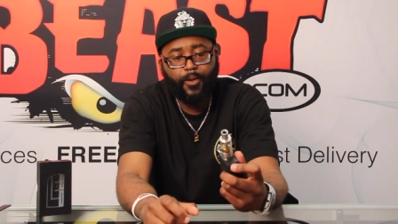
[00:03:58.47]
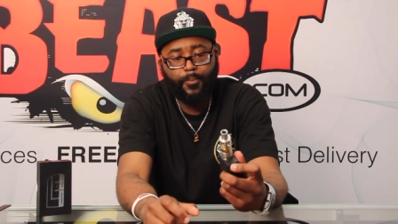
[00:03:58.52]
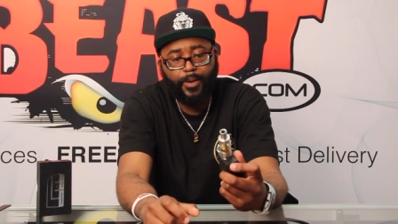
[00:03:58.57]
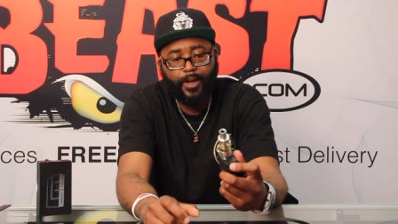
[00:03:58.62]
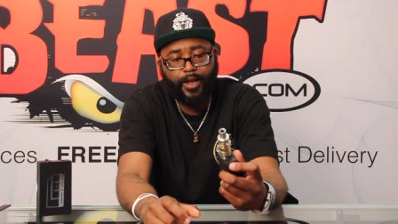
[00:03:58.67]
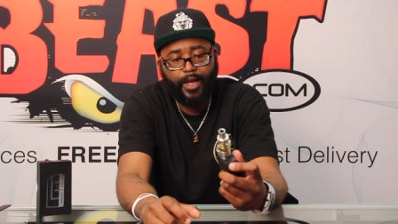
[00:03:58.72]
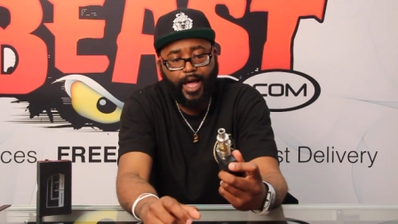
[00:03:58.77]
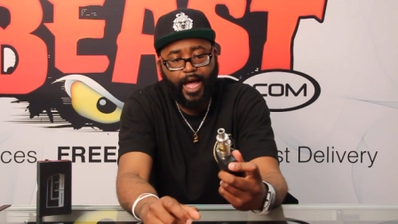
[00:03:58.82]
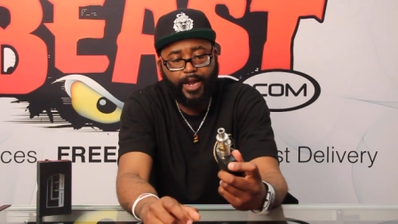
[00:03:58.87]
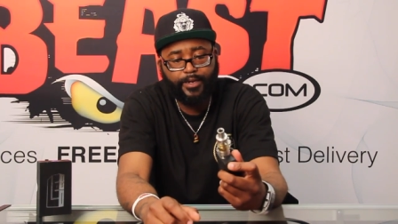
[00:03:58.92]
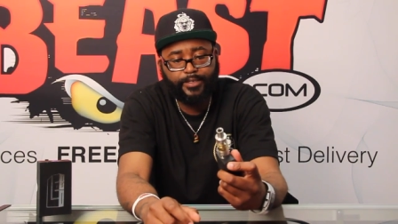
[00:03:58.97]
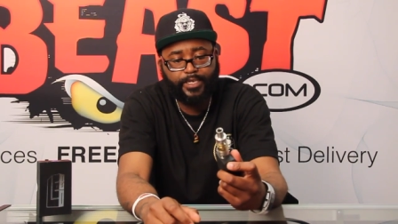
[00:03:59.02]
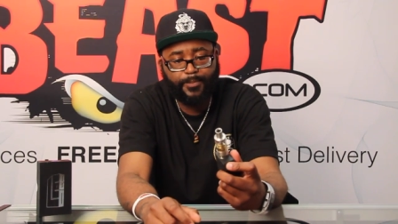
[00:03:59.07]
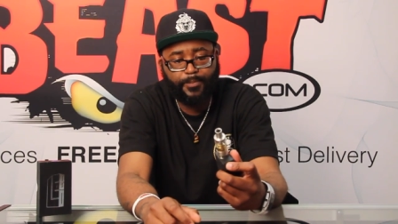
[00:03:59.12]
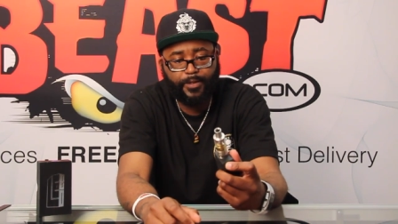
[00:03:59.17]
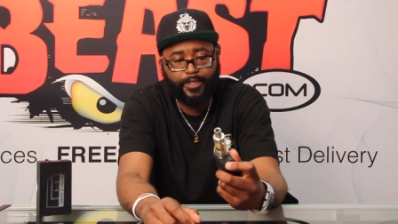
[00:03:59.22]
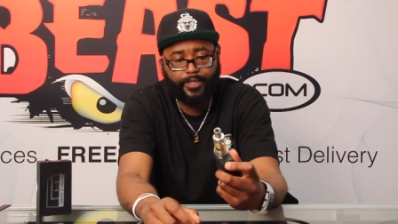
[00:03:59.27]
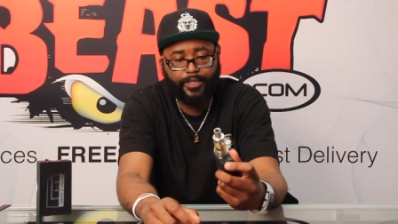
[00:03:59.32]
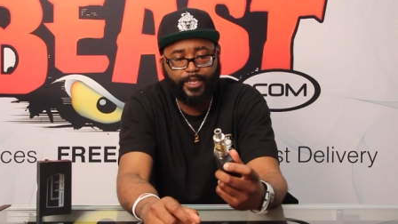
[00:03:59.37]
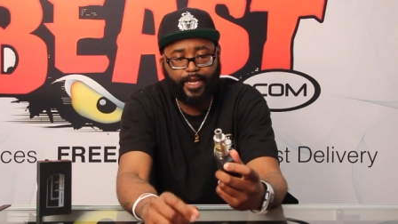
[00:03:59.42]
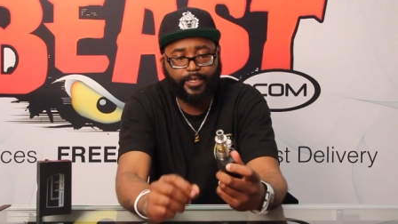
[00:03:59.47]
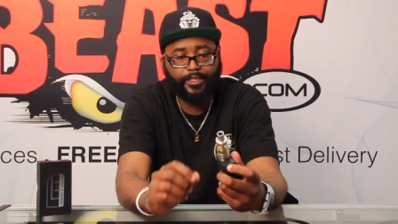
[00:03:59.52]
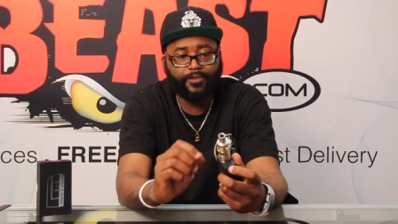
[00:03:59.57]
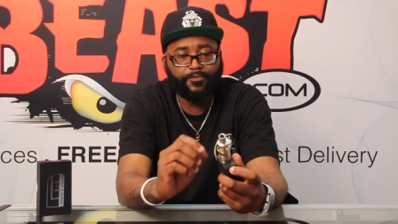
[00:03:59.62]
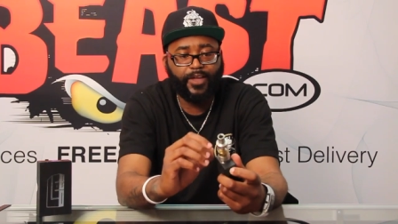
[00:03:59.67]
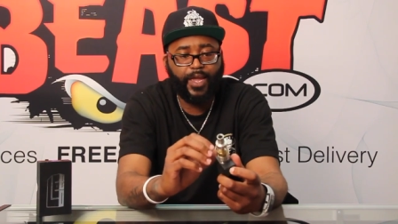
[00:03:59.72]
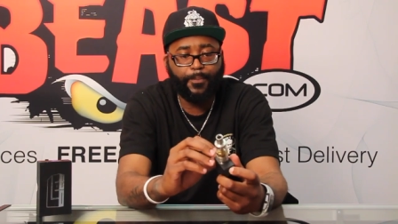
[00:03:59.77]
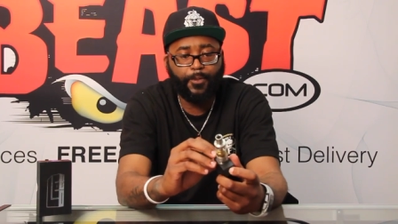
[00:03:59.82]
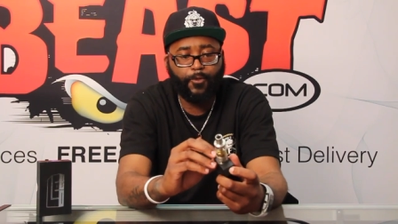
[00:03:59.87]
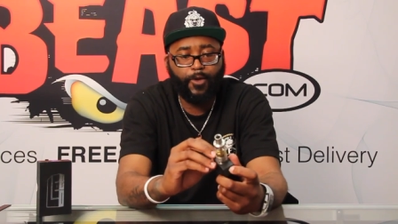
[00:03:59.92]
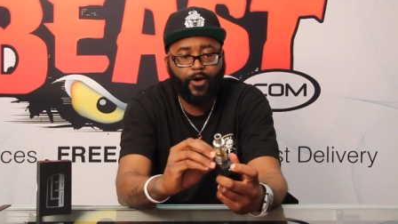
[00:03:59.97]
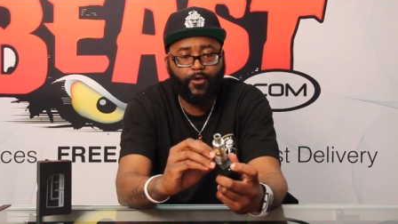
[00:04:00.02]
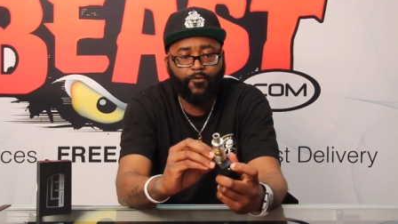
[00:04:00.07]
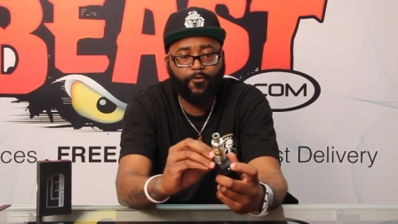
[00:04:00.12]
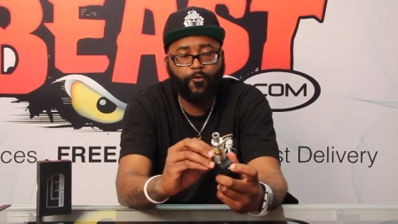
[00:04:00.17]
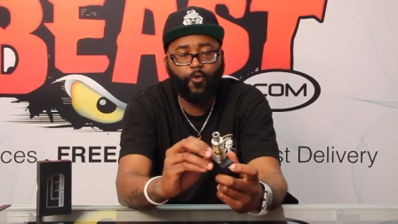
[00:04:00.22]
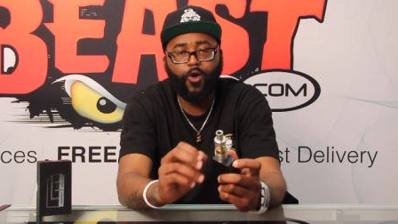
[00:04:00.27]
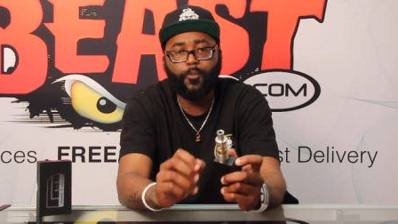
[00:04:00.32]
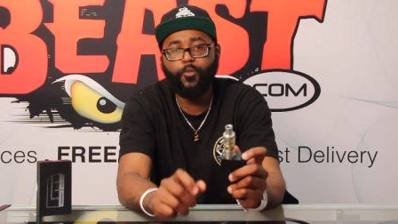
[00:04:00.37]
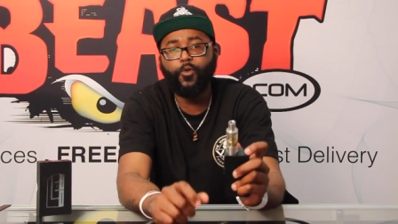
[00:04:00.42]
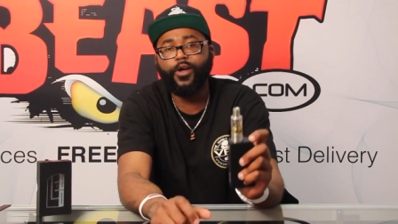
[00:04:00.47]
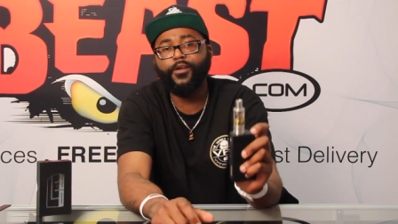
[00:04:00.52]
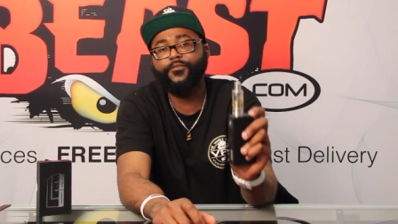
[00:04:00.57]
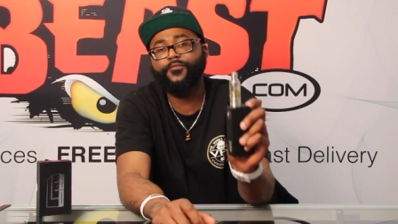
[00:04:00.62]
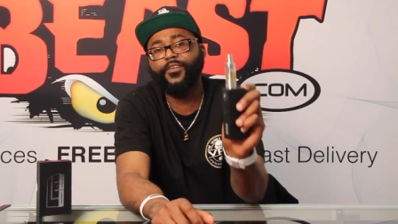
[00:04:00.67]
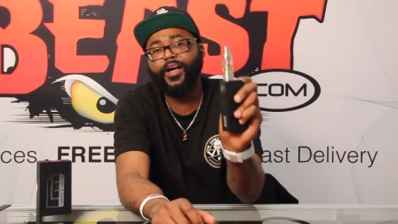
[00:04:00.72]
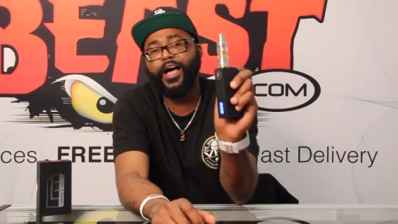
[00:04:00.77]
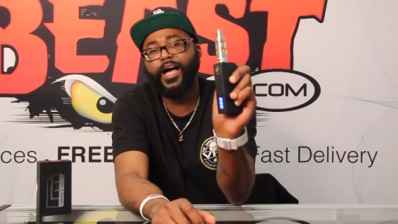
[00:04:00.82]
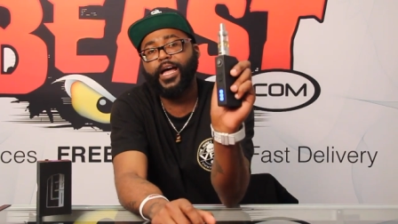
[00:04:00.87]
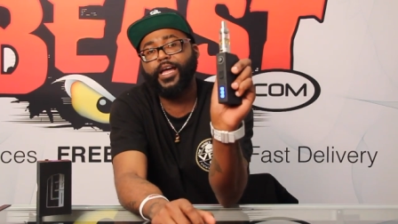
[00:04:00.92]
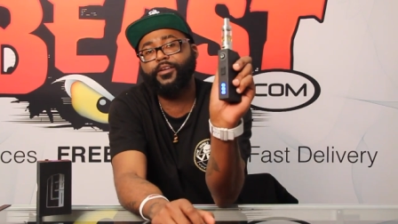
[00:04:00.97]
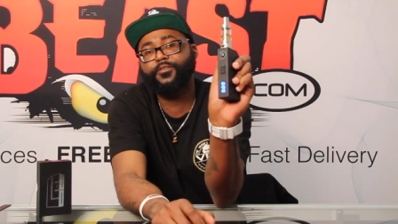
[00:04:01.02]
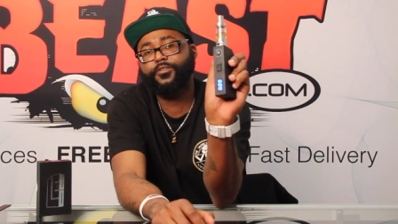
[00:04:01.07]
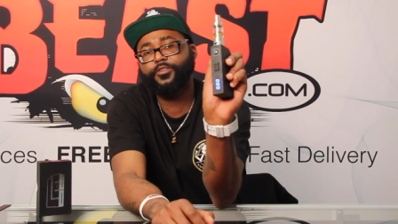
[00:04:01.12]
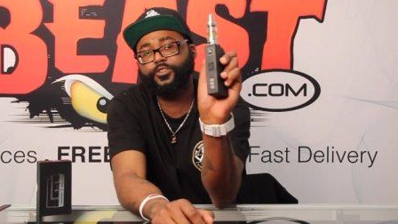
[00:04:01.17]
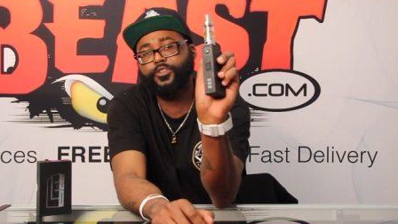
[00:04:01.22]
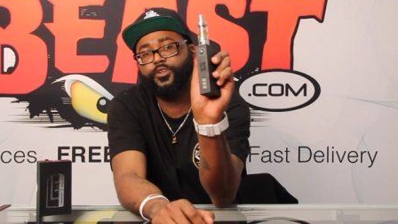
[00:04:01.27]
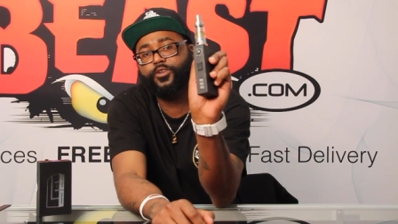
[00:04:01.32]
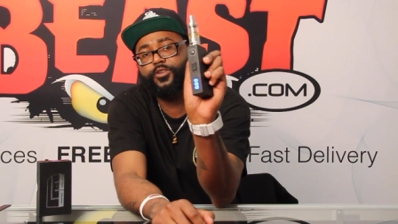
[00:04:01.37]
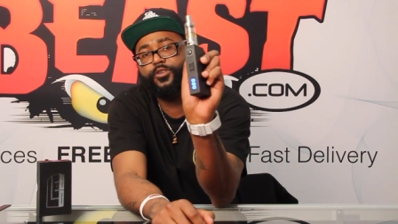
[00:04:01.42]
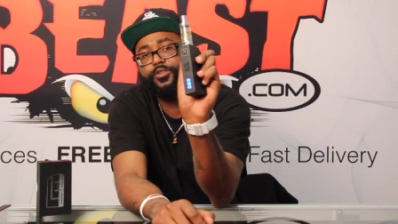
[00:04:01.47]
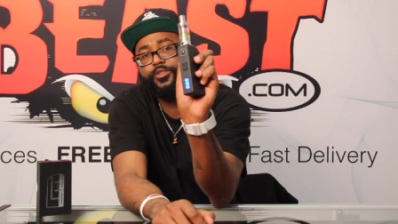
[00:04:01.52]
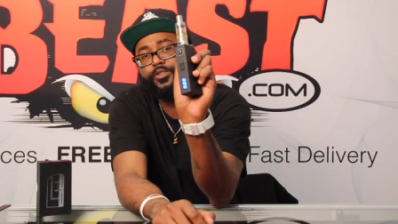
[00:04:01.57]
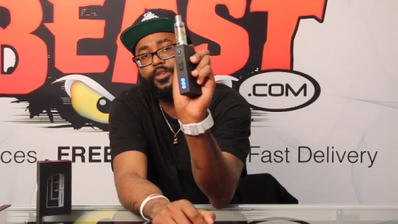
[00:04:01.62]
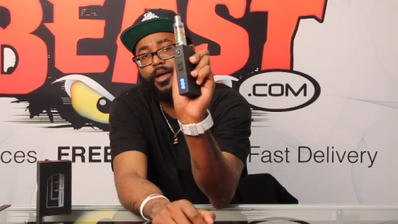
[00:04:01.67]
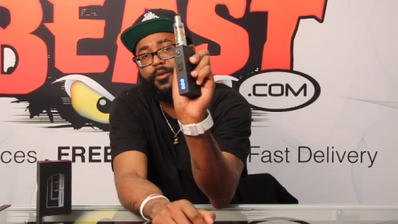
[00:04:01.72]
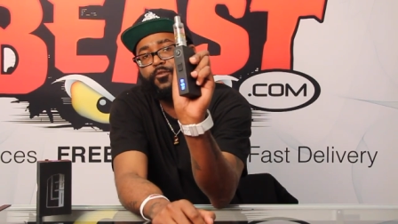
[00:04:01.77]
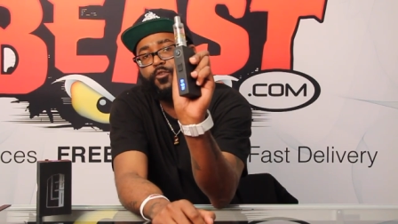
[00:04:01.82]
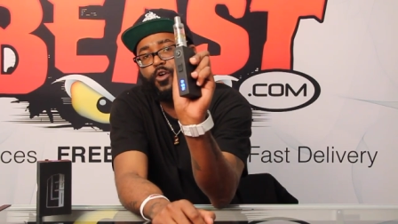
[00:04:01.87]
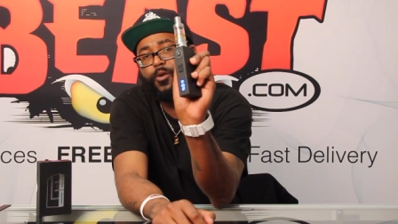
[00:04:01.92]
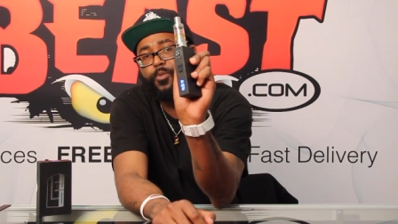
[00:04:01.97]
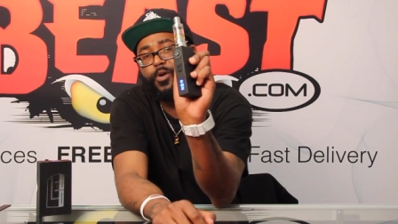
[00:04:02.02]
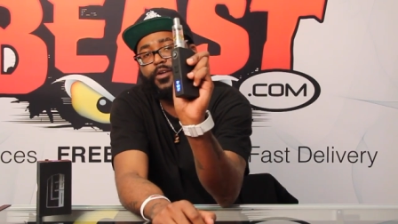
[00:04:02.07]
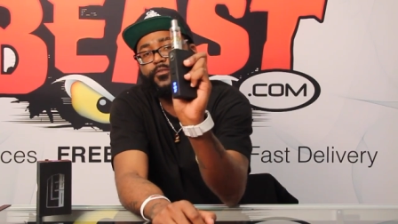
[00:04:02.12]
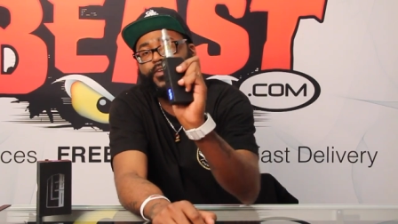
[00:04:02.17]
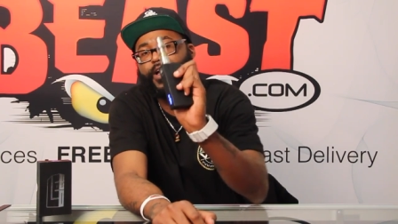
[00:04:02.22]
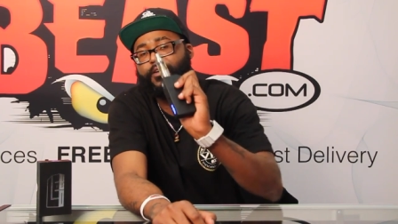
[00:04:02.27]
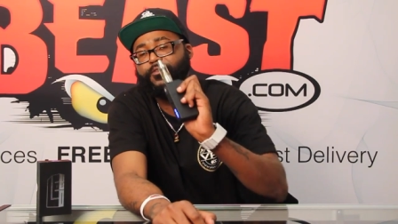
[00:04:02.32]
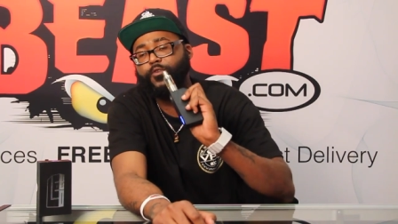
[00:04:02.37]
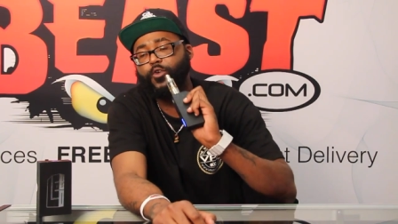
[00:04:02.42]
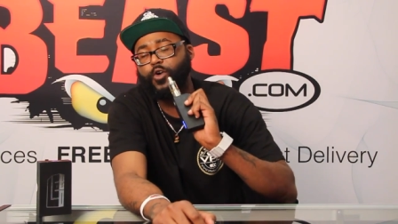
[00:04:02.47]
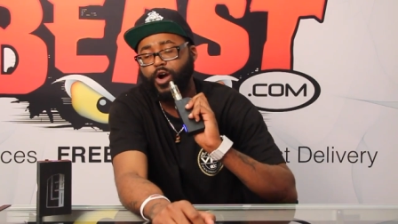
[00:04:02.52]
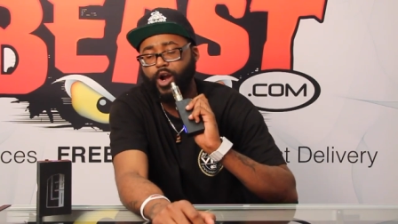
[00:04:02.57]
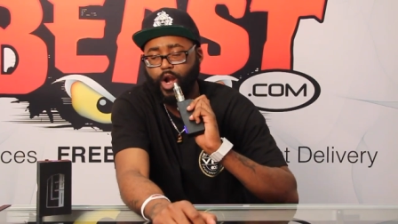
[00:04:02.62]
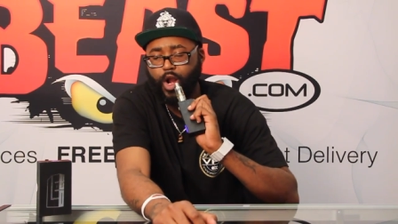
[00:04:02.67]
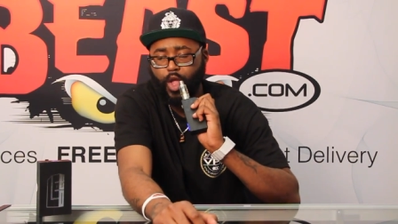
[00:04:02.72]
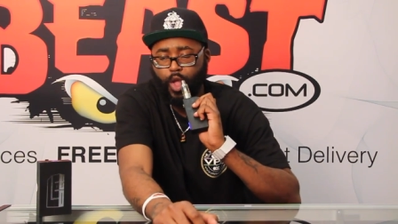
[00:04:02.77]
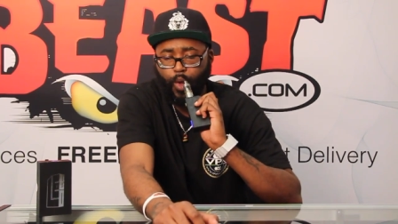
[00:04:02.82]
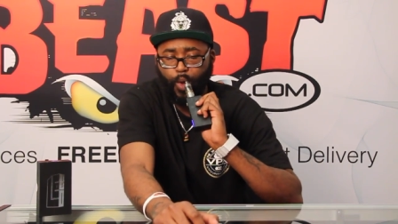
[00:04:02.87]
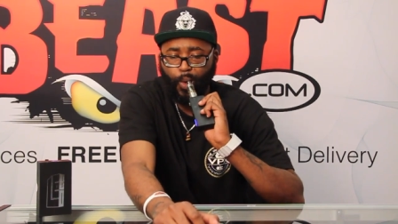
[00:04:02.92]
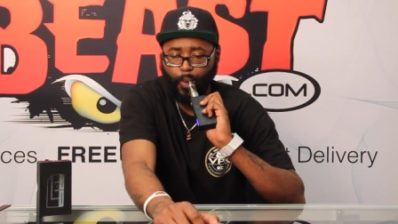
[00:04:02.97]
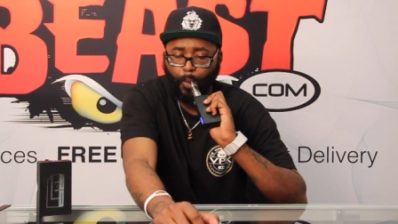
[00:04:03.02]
But I typically like to vape around 4.5, so 4.54.